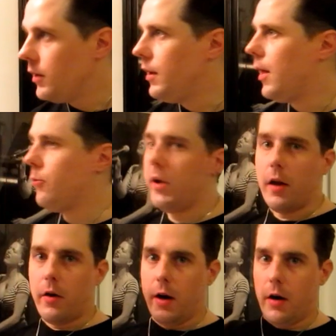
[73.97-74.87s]
Now that we
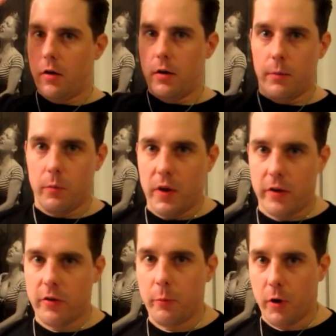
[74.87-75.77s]
got our hair
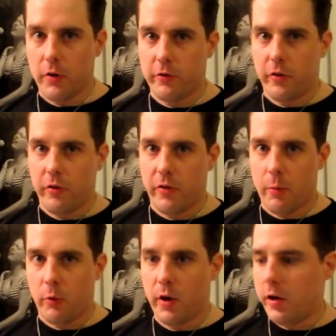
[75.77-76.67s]
nicely brushed and
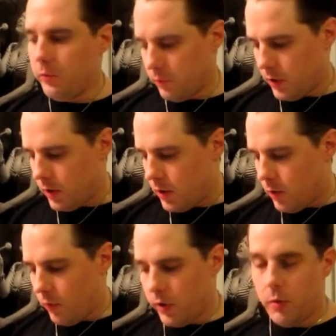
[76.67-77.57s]
separated,
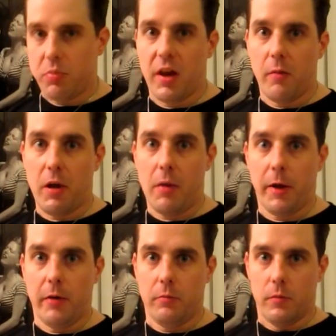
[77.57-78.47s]
we're going to apply the
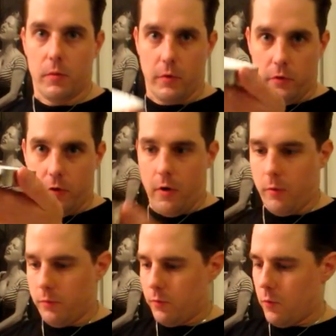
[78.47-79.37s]
pomade.
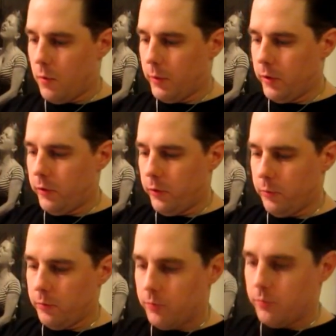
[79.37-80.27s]
So what we're going to do
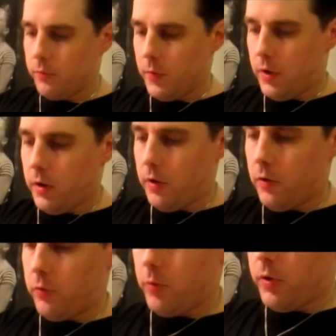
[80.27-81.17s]
is